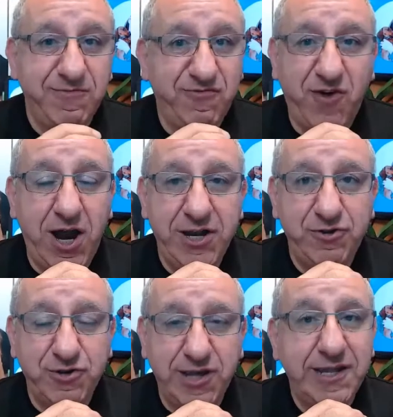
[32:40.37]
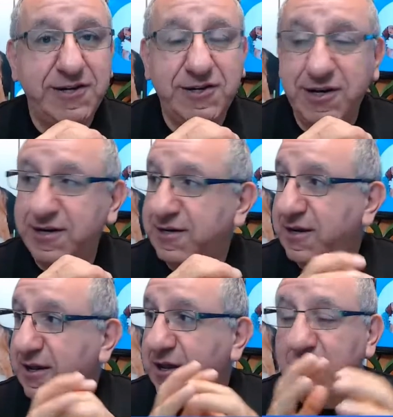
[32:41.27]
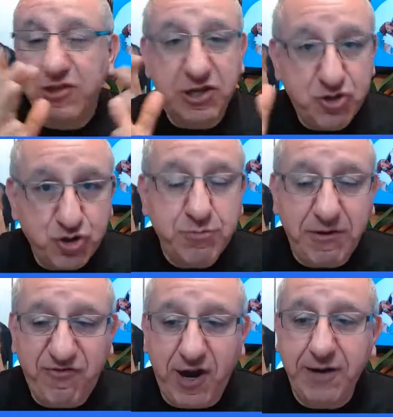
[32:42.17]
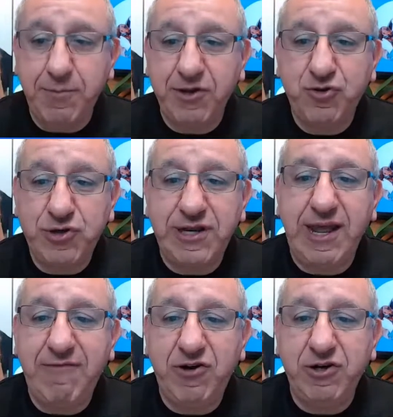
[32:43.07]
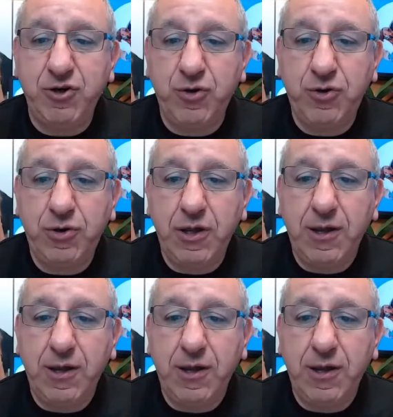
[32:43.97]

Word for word: fine together, and they should be fine. But you never know.